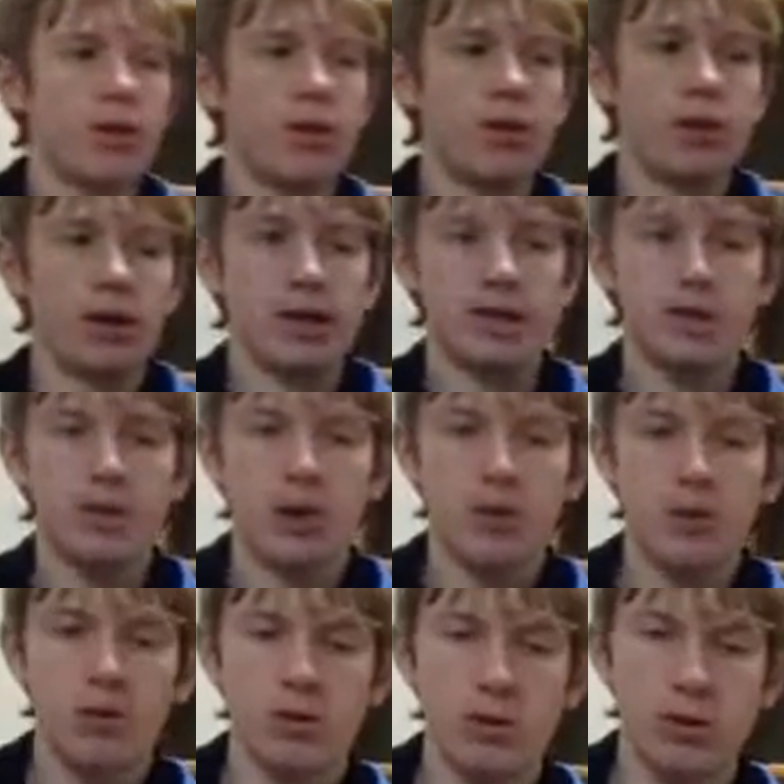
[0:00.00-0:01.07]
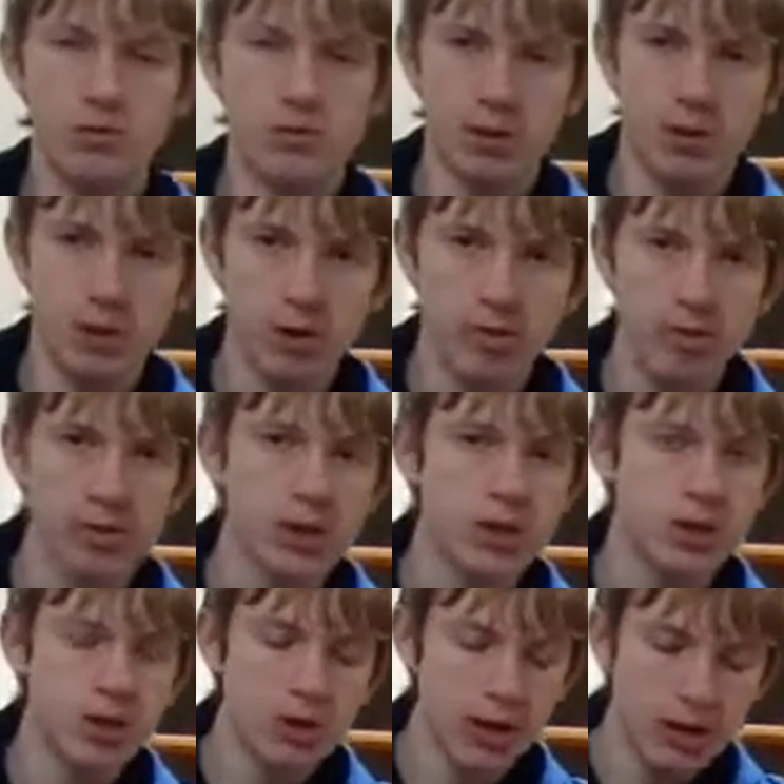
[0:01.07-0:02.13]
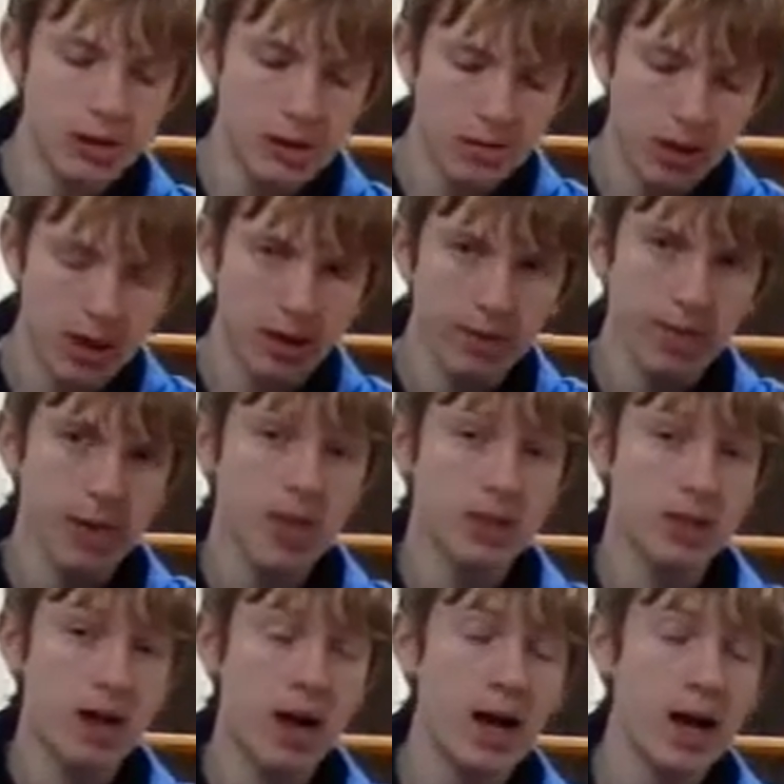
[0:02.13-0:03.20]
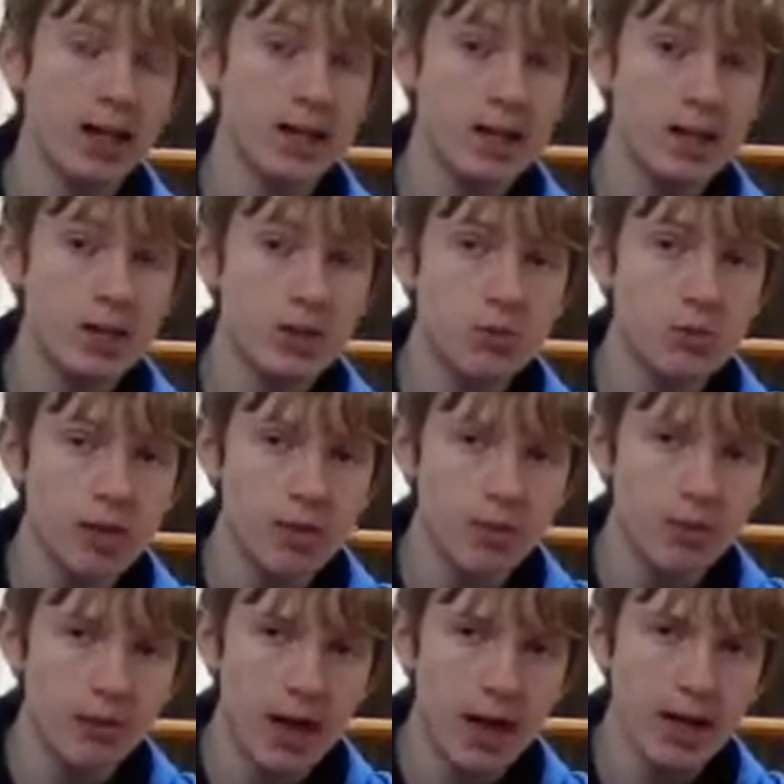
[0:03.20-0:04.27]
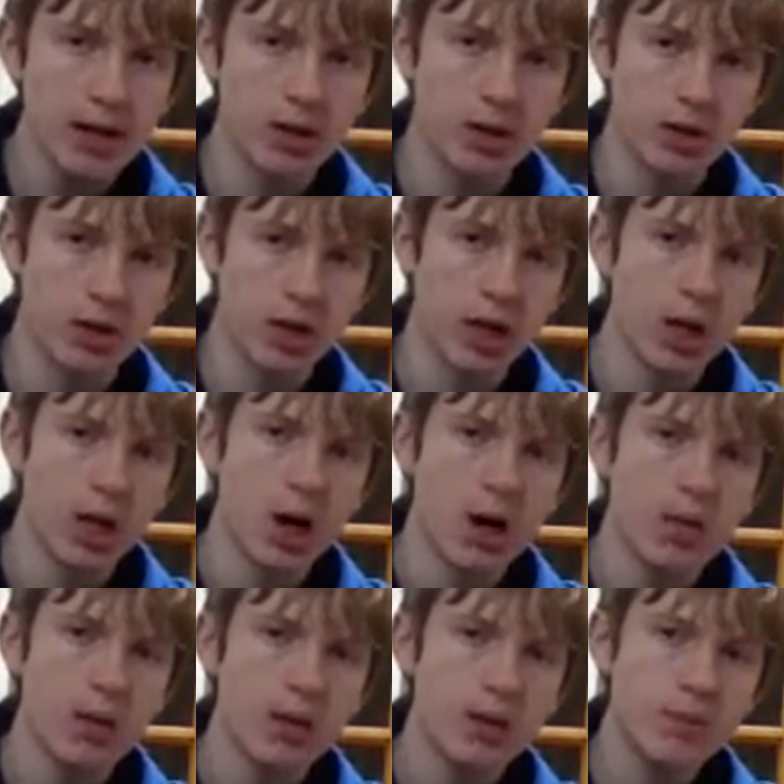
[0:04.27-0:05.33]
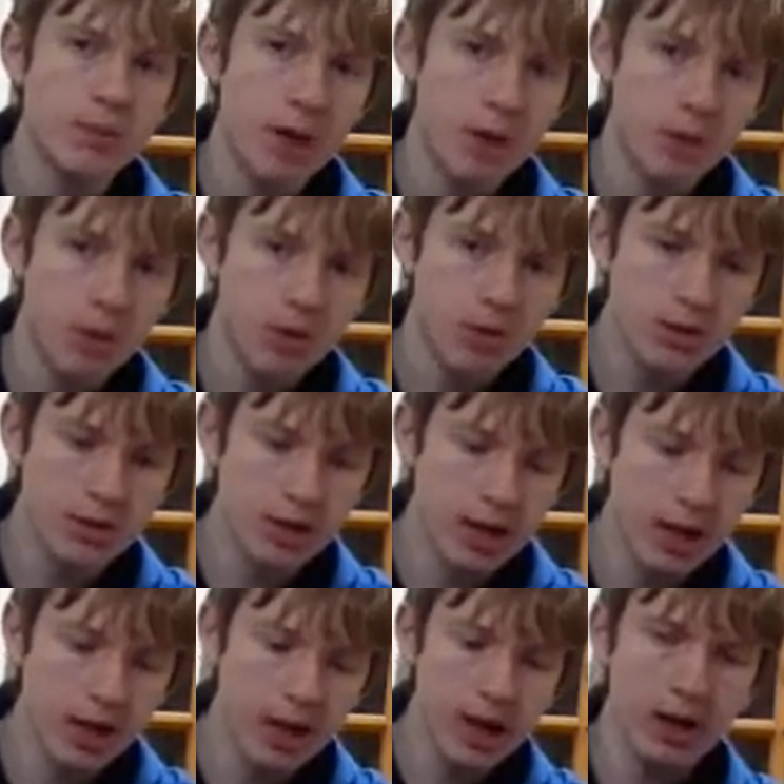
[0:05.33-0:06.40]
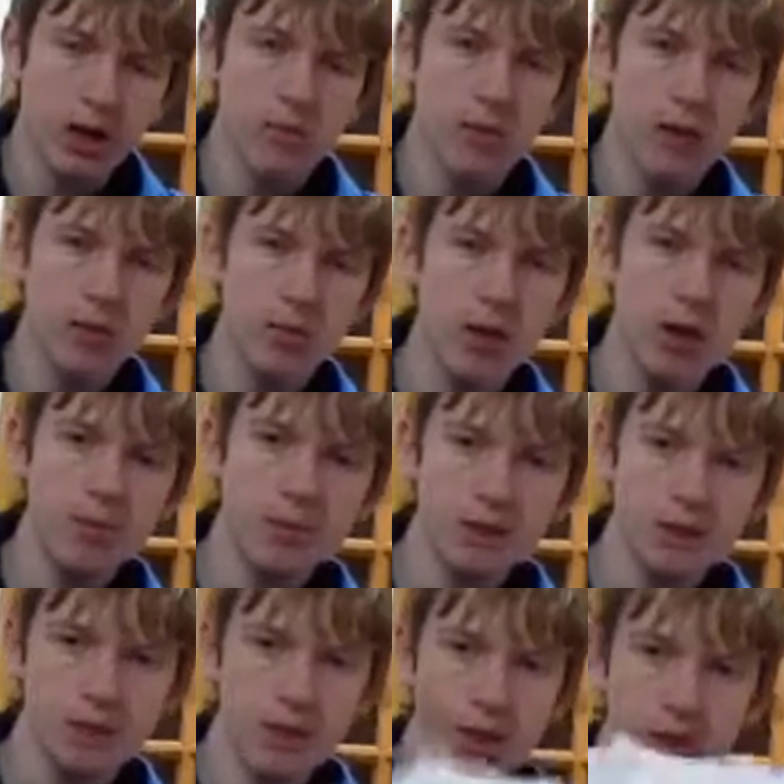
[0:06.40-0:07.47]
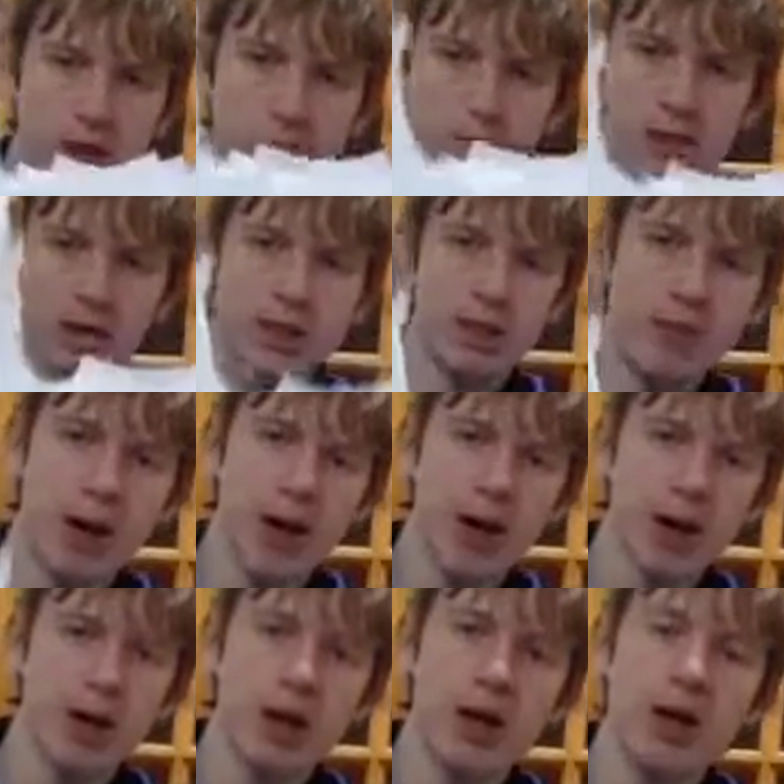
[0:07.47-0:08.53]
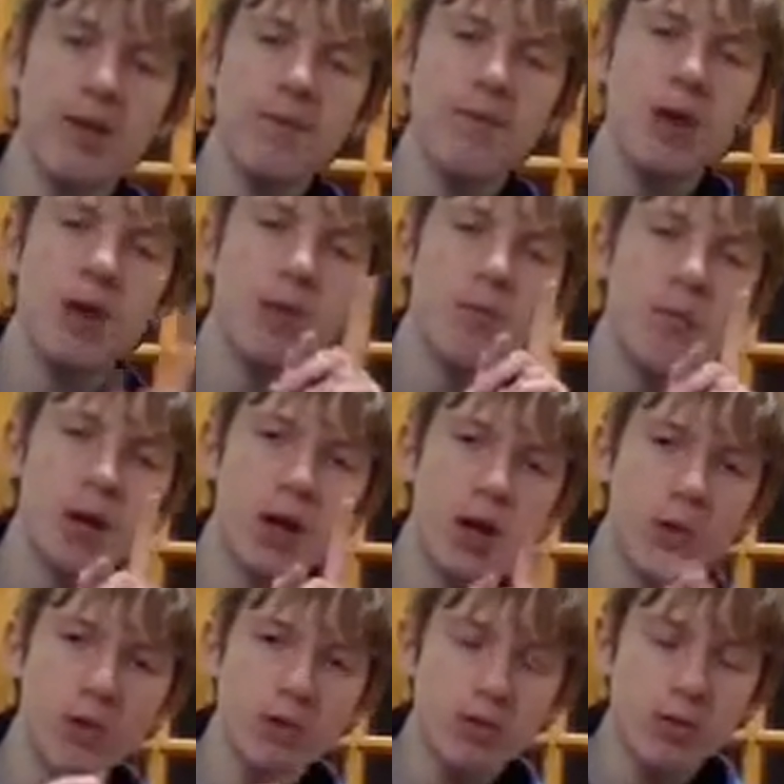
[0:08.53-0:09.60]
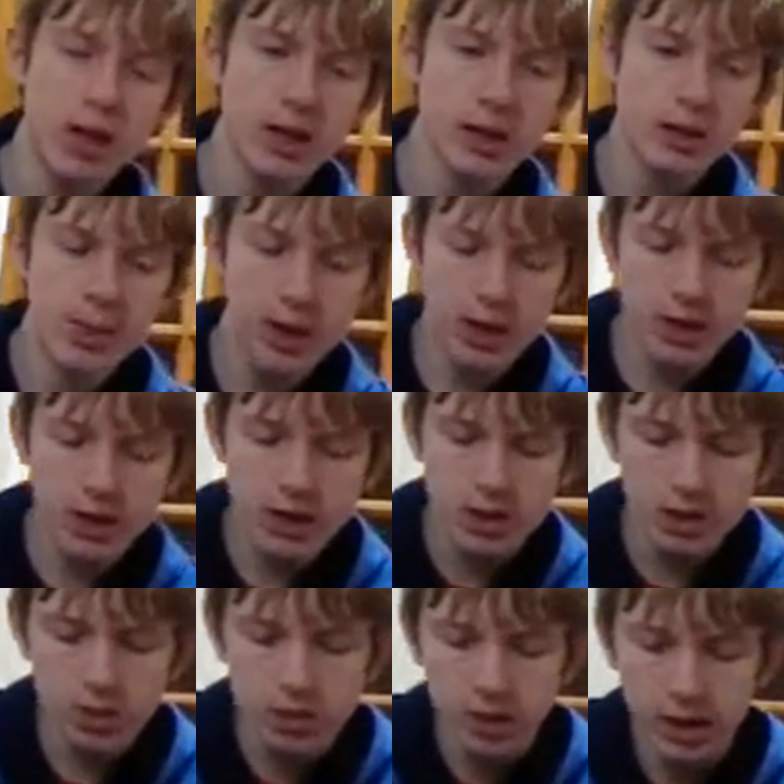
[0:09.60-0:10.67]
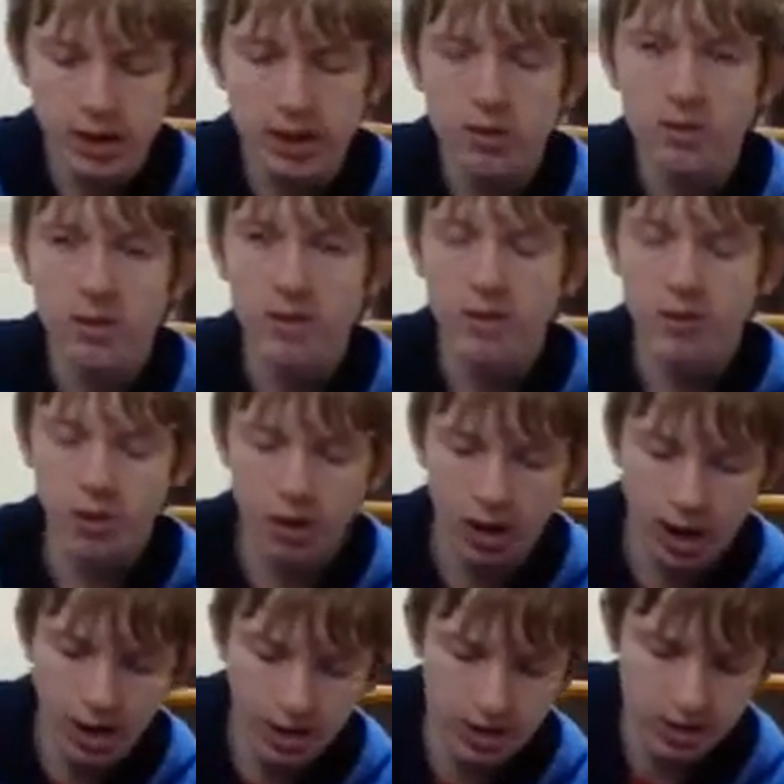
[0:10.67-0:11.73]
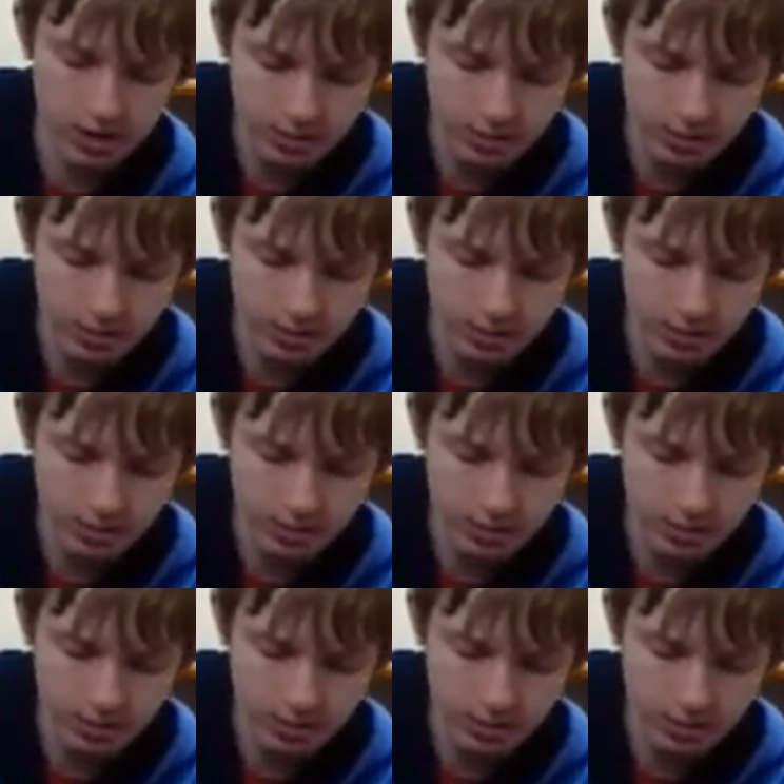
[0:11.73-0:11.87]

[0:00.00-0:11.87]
the Star Wars rip-off straight away because it has a little bit of a backstory. I went to Poundworld today and I picked them up. They're in this bag here, but I will explain the story beforehand.